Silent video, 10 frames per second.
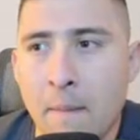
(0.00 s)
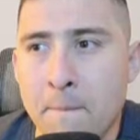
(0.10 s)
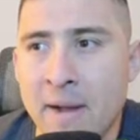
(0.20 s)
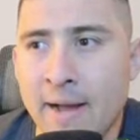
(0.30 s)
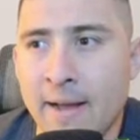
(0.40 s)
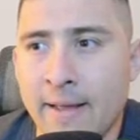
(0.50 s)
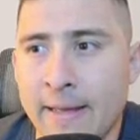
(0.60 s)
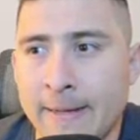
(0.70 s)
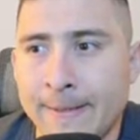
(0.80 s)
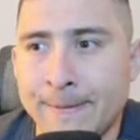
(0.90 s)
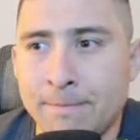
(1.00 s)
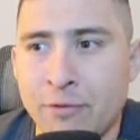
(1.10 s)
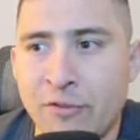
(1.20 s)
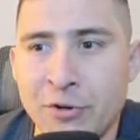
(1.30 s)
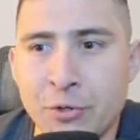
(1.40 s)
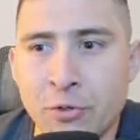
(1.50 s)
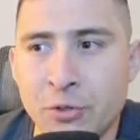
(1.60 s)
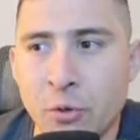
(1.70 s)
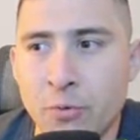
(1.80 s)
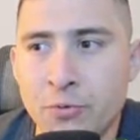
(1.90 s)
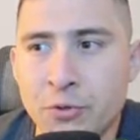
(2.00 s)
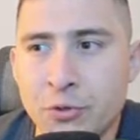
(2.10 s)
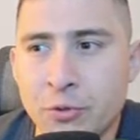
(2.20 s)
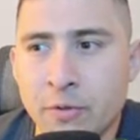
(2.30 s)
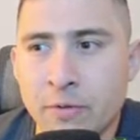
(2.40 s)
my um, reversal zones,